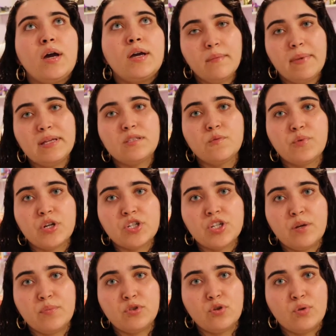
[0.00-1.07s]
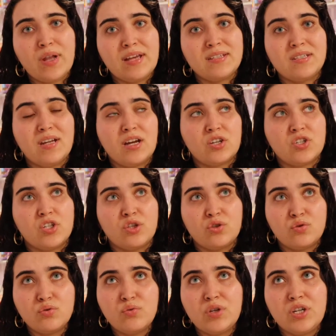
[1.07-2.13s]
my depression episode lasted actually
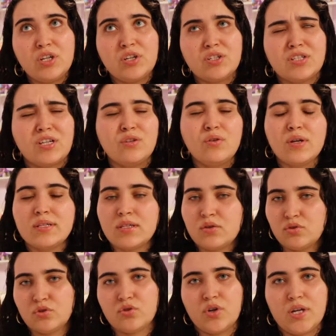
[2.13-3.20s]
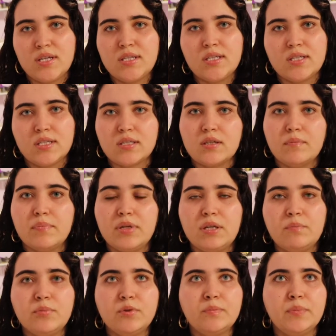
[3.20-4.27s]
2 years. I know that sounds crazy to some
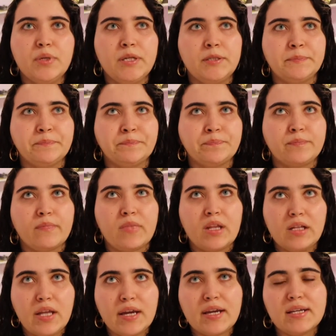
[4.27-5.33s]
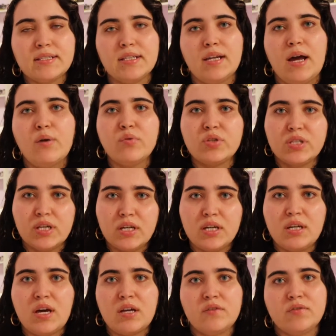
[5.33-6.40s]
people, but like I said, I was in
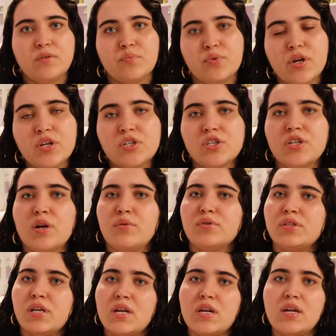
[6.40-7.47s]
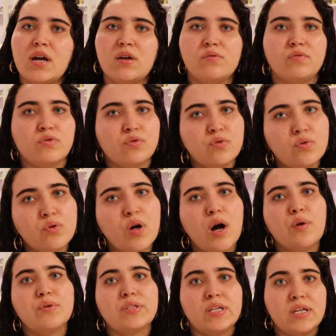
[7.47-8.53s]
and out of depression. I was in and out of school. I
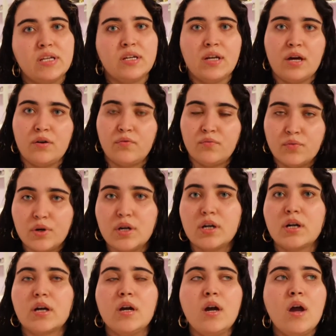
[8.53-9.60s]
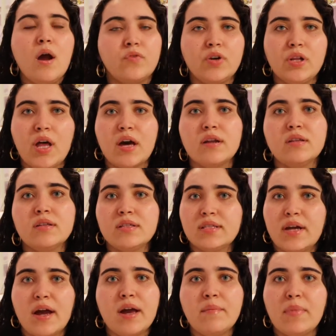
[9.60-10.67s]
was in and out of work. For a lot of the
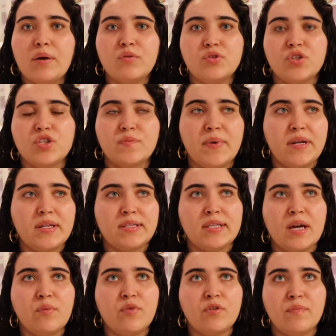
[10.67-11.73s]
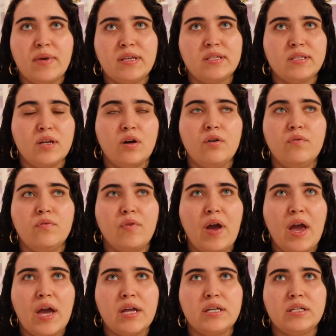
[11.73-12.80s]
time, I was just spending time with myself
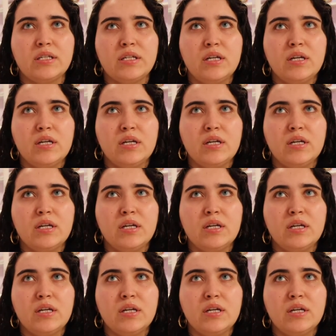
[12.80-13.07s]
and